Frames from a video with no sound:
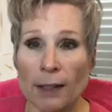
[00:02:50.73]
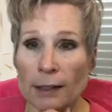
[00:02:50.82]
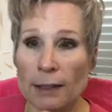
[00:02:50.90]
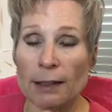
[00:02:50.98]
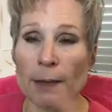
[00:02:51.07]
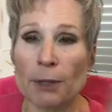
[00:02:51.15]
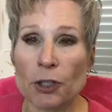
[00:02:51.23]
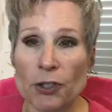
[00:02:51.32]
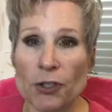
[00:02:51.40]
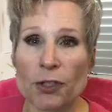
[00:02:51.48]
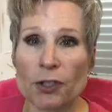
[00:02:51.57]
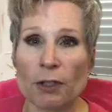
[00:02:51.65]
Let me
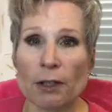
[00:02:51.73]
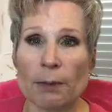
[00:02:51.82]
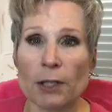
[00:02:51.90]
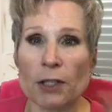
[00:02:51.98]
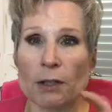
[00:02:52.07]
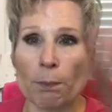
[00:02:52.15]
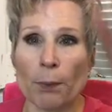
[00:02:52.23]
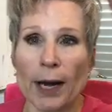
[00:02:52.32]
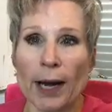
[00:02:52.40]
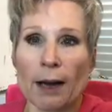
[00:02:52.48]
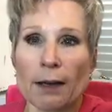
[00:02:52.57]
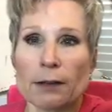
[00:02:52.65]
just
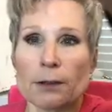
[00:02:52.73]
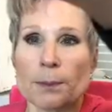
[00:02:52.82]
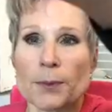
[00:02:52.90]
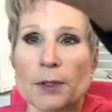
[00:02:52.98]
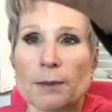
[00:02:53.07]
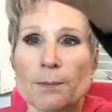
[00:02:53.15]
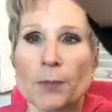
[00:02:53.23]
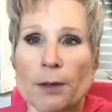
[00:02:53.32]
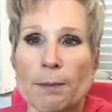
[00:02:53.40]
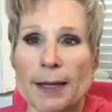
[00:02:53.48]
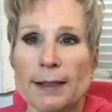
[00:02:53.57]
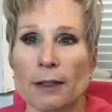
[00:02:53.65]
bring, oops,
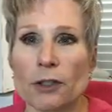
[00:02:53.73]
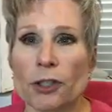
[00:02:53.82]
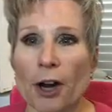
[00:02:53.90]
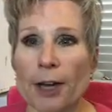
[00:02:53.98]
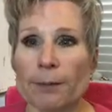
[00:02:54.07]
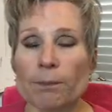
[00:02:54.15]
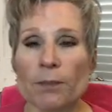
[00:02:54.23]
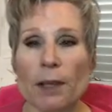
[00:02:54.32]
little message, sorry.